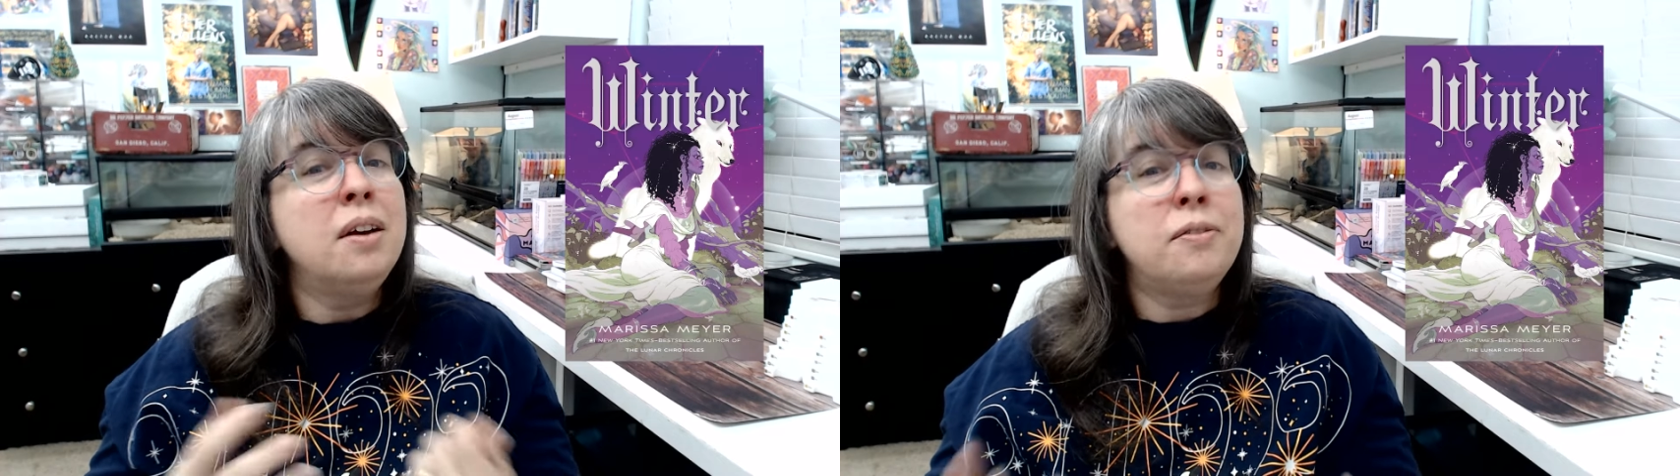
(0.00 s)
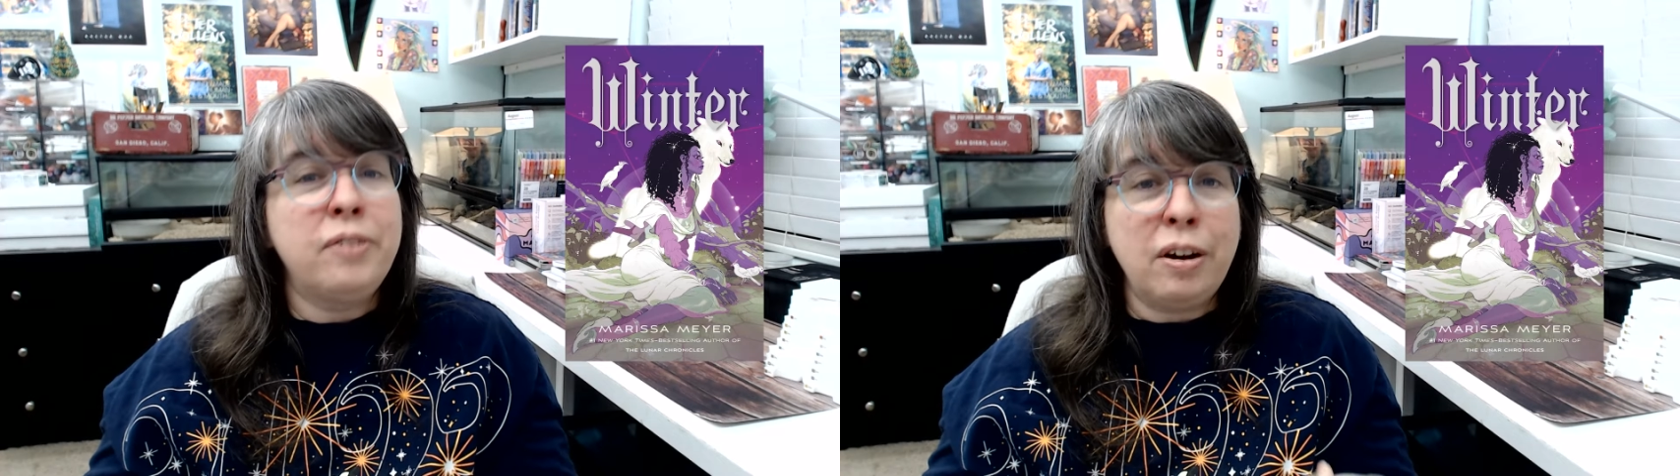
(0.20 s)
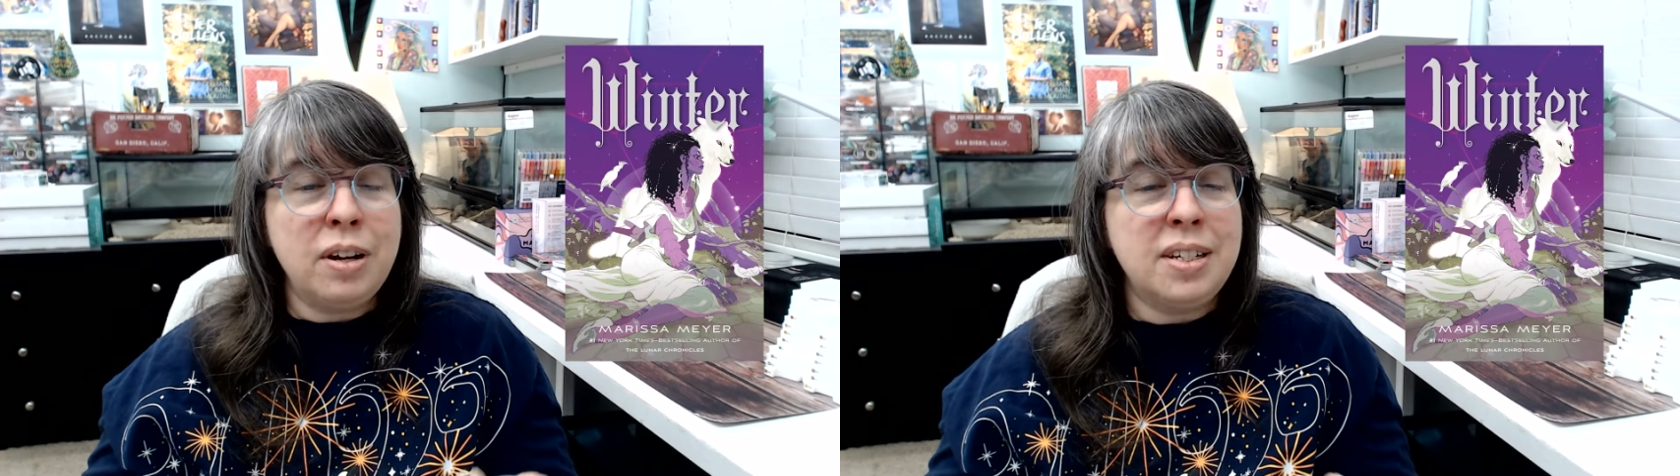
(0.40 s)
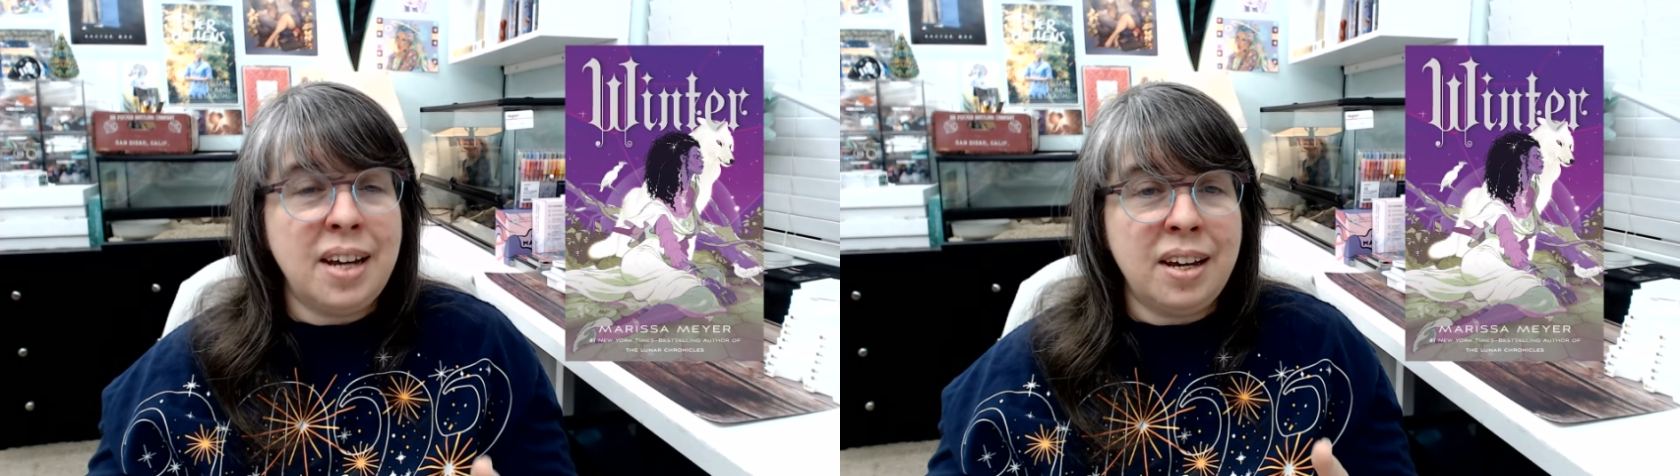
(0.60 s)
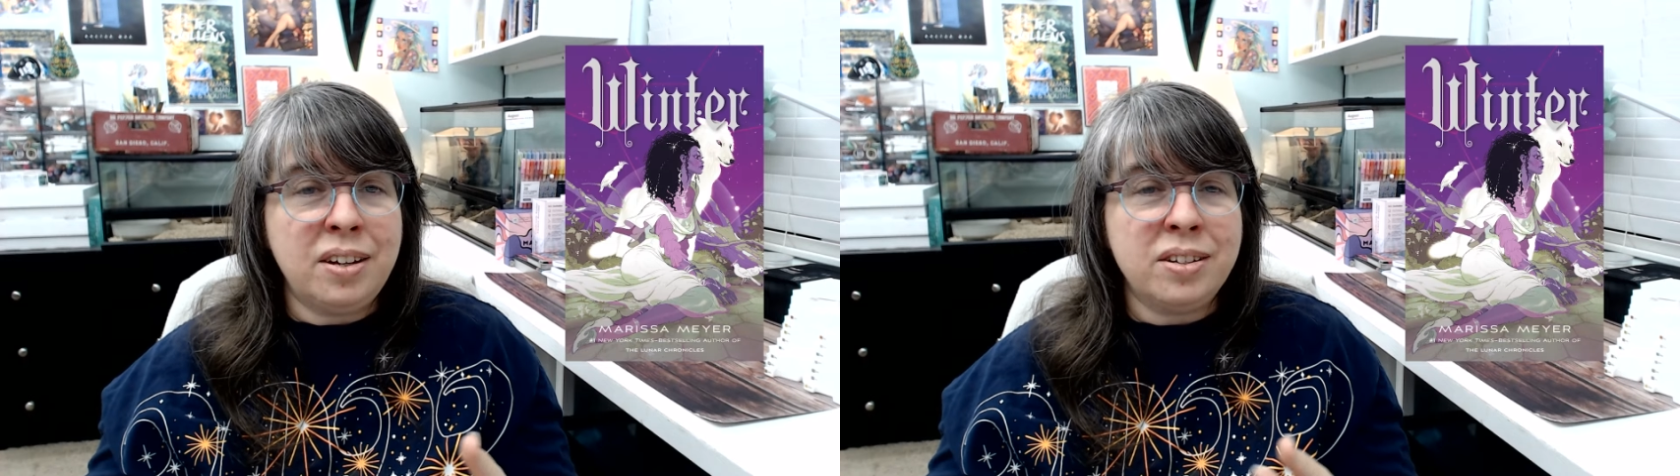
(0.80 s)
fairy
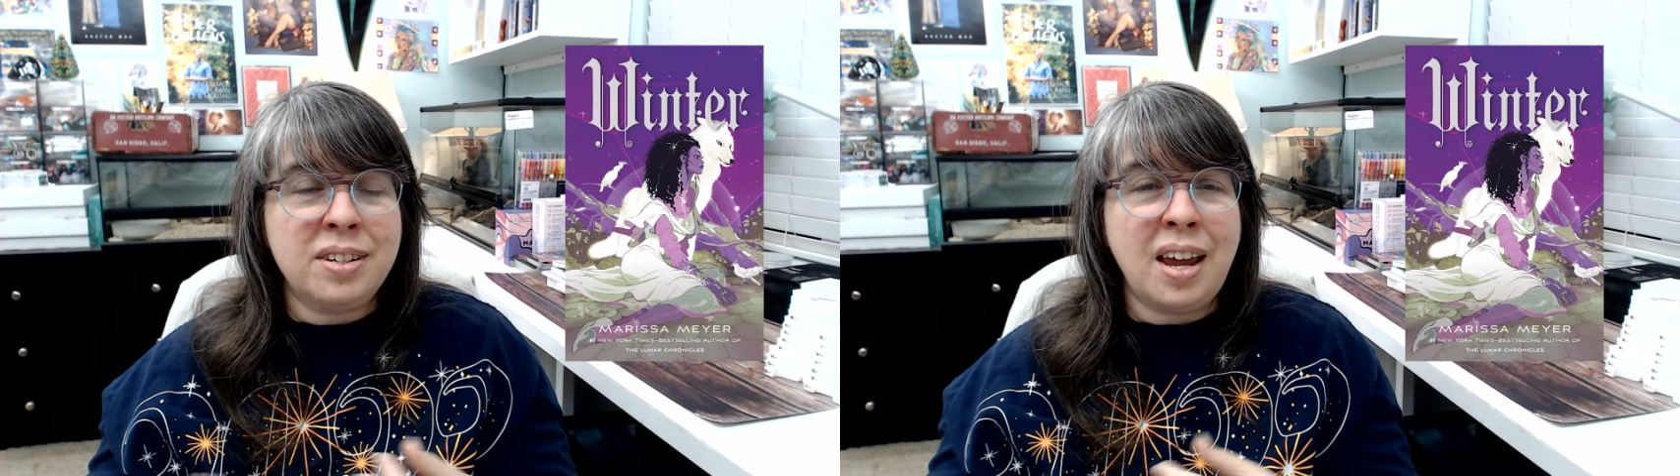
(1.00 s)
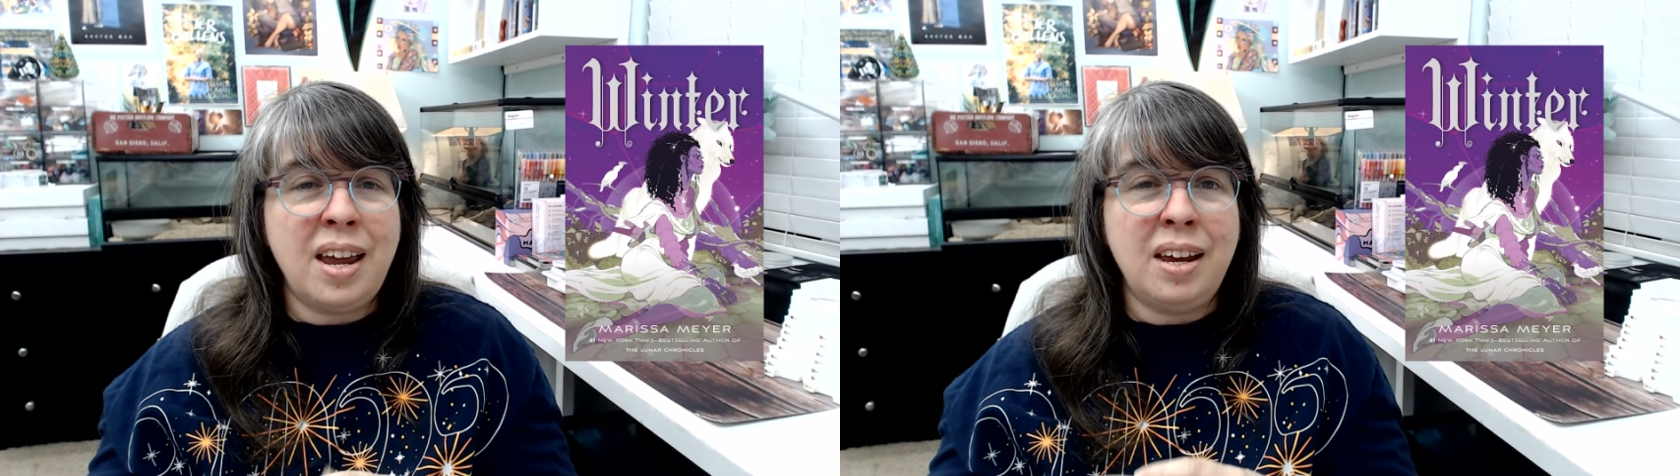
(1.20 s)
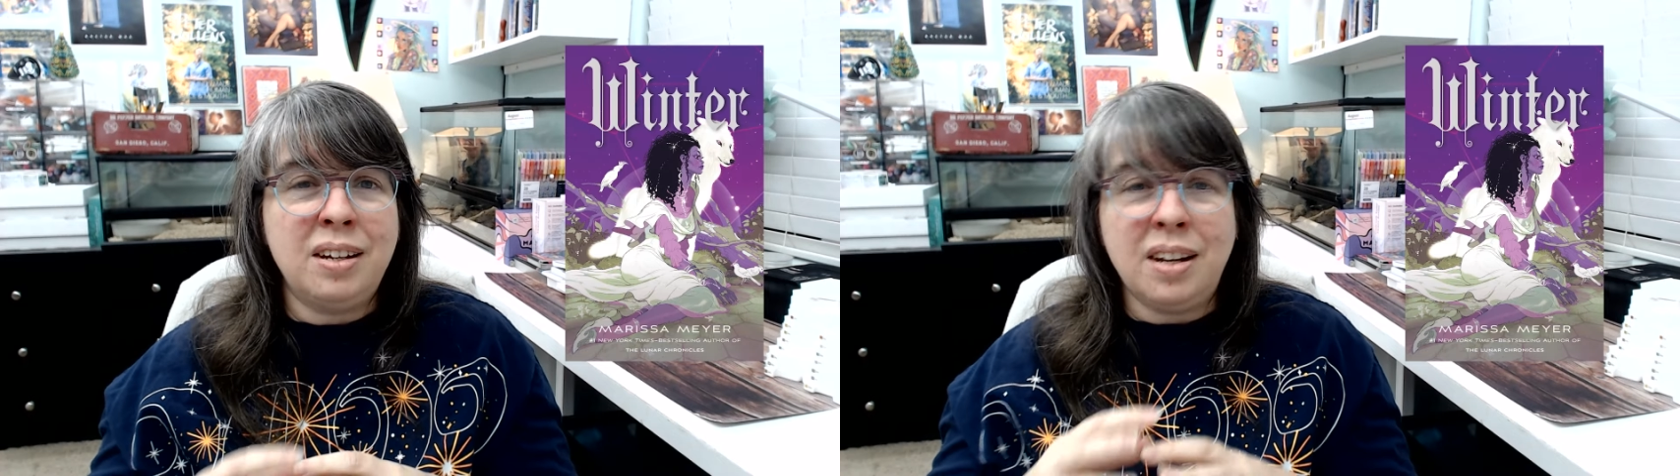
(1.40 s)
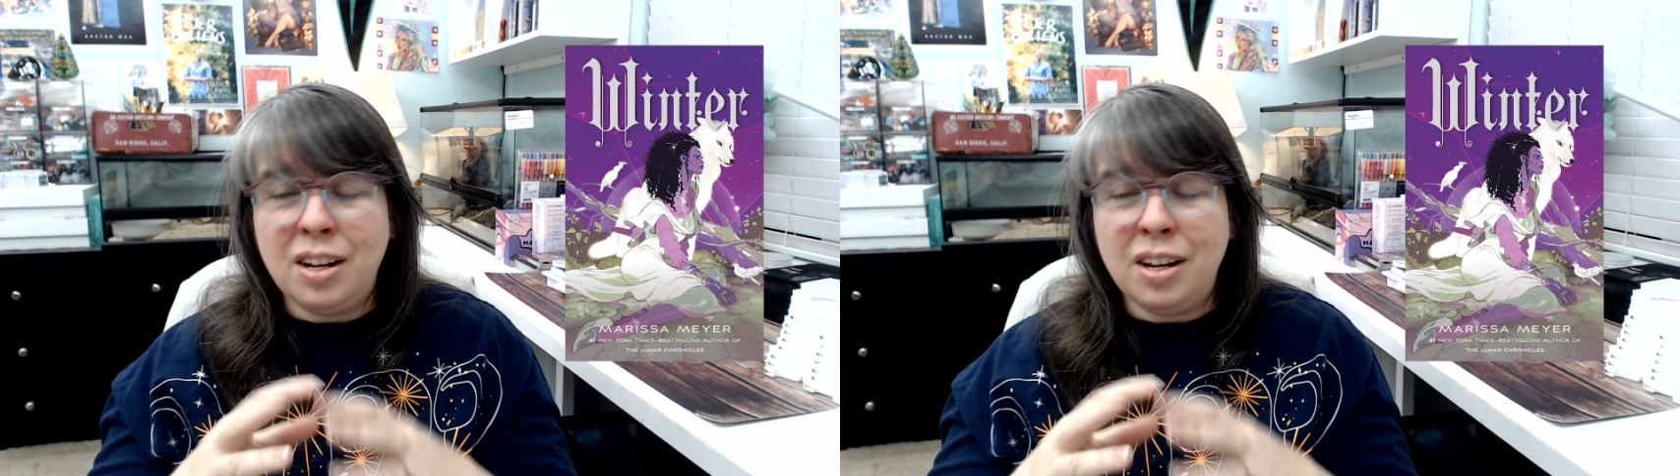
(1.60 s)
tales and